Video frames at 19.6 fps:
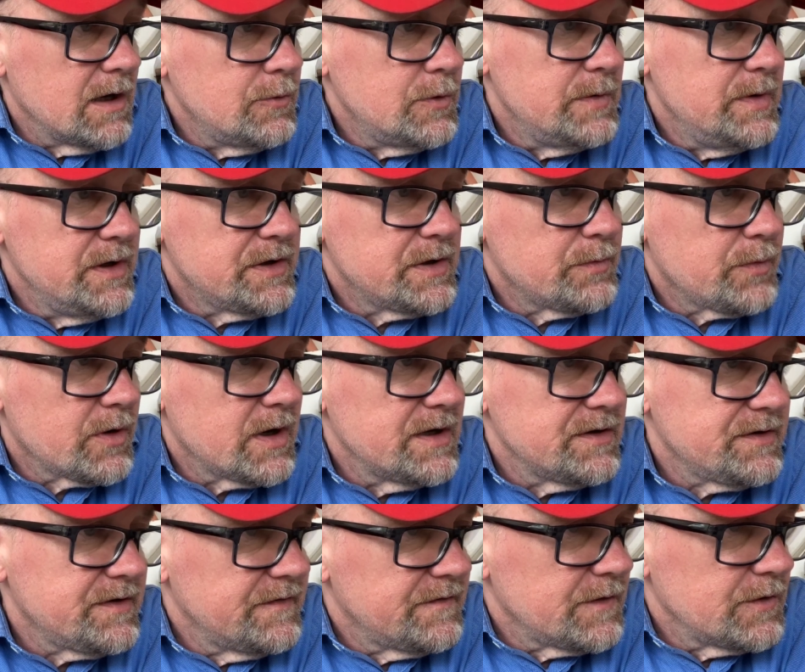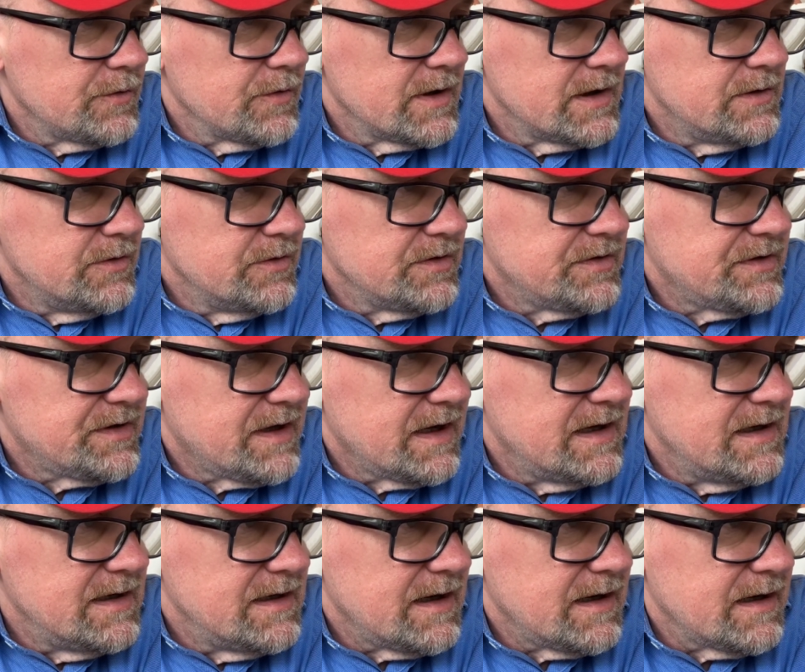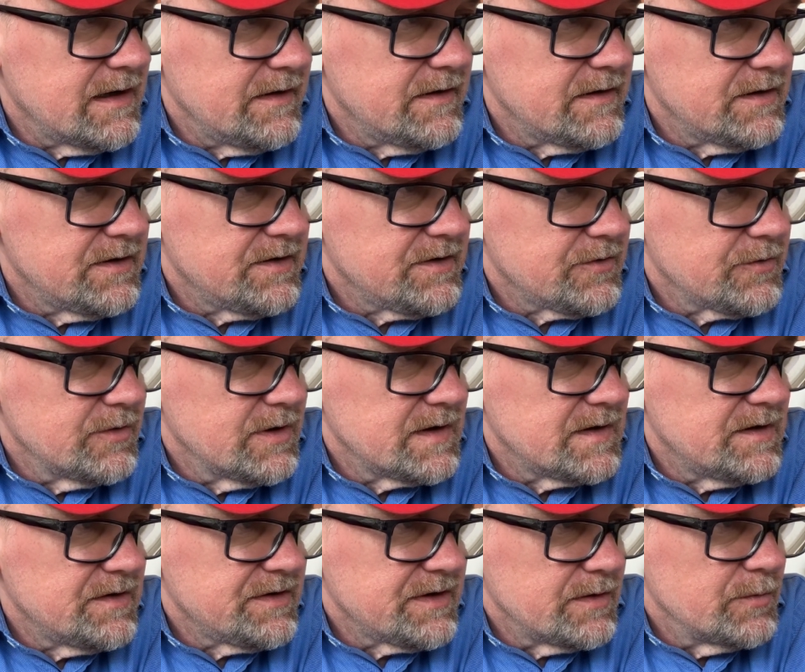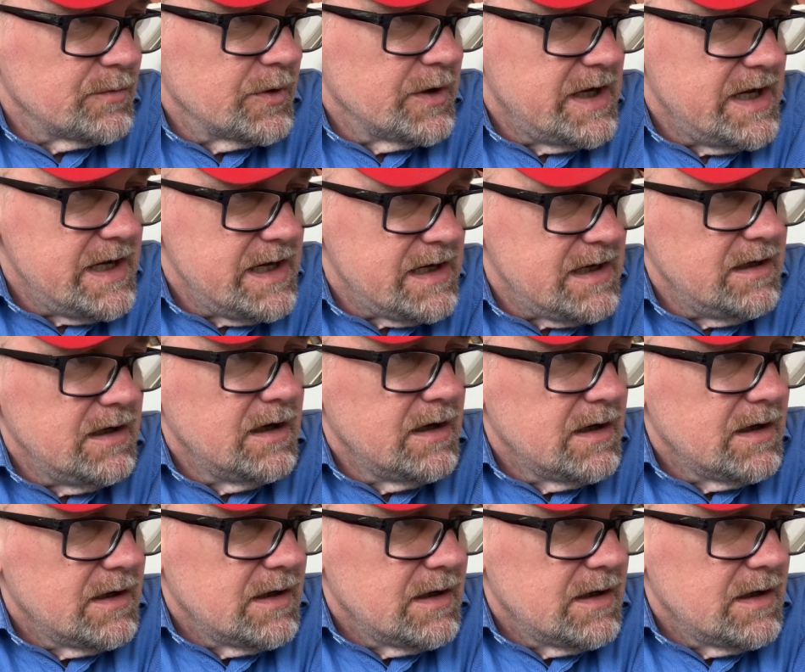would be surprised if the Grand Duke stayed in Athens during the summer heat,